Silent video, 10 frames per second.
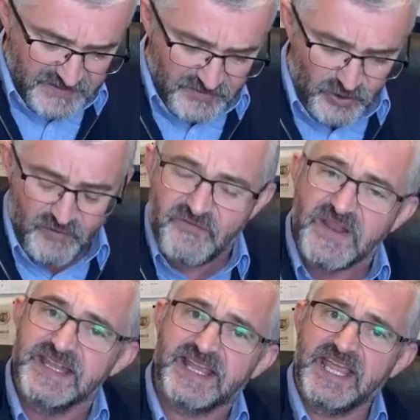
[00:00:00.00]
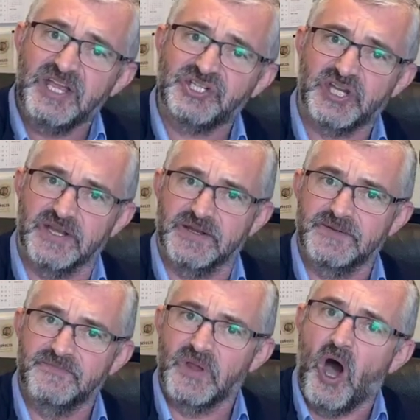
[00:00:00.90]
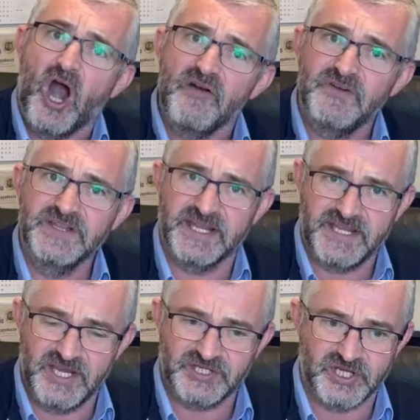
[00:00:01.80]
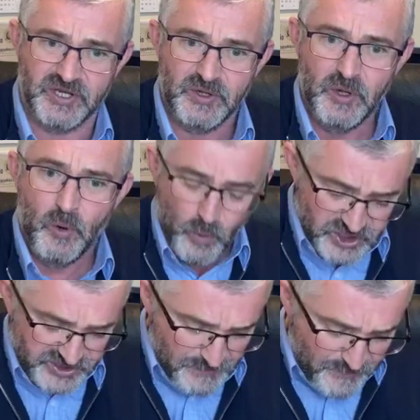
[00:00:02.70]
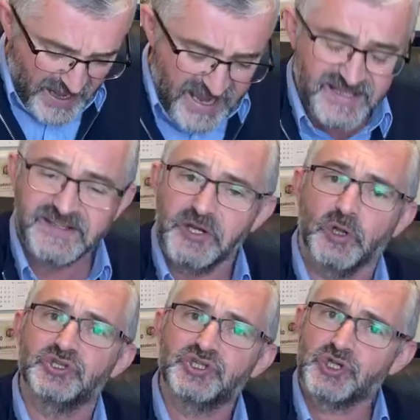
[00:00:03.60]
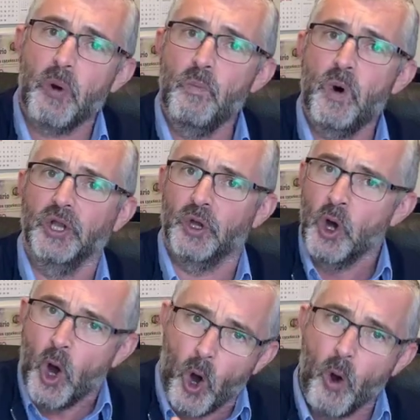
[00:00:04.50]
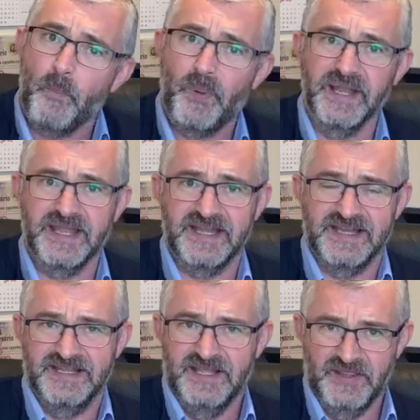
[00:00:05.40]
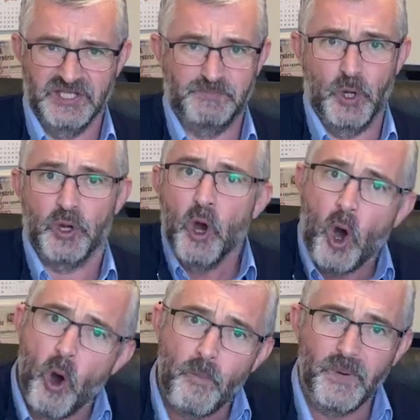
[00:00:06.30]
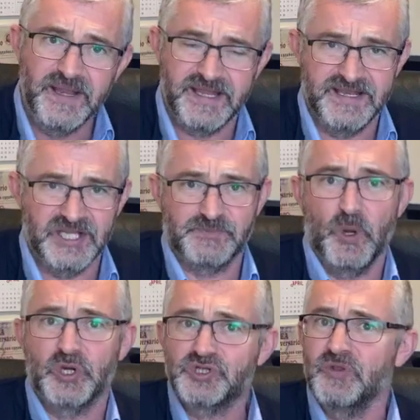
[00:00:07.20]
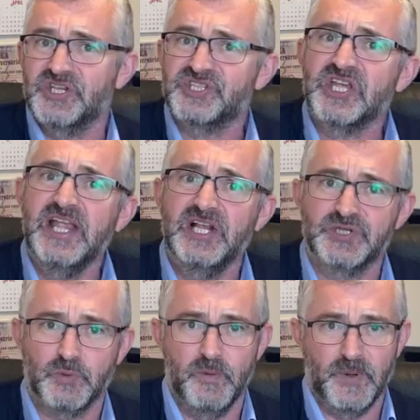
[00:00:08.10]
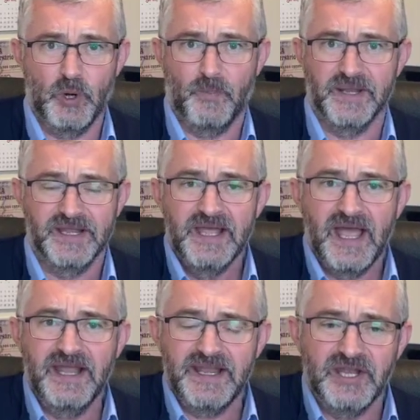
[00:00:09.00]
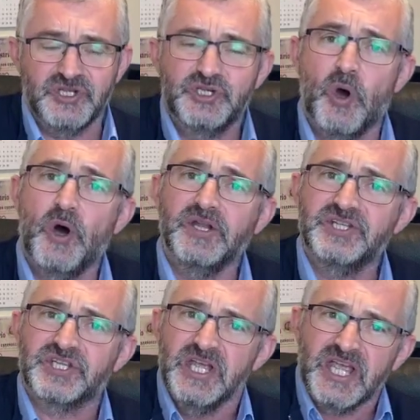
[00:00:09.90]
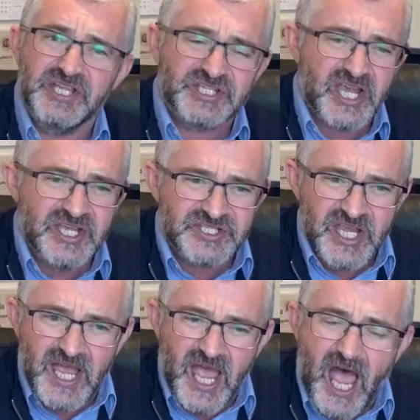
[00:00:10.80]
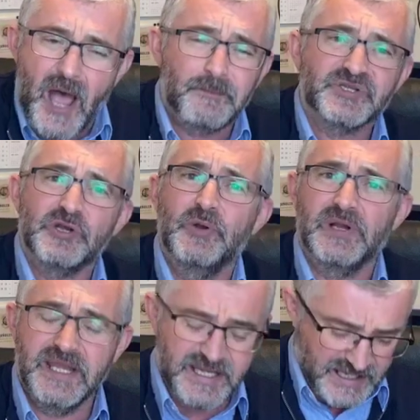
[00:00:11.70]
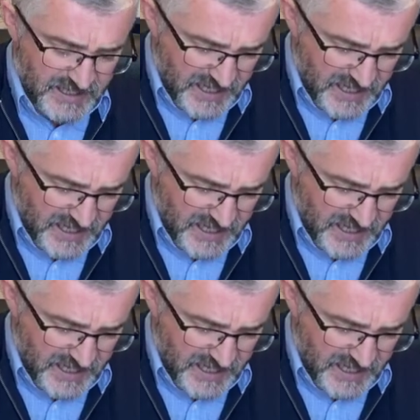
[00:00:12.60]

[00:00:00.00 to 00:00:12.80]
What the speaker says: their vindication, our vindication, was depending on someone opening this book so the seals would be opened. And John is absolutely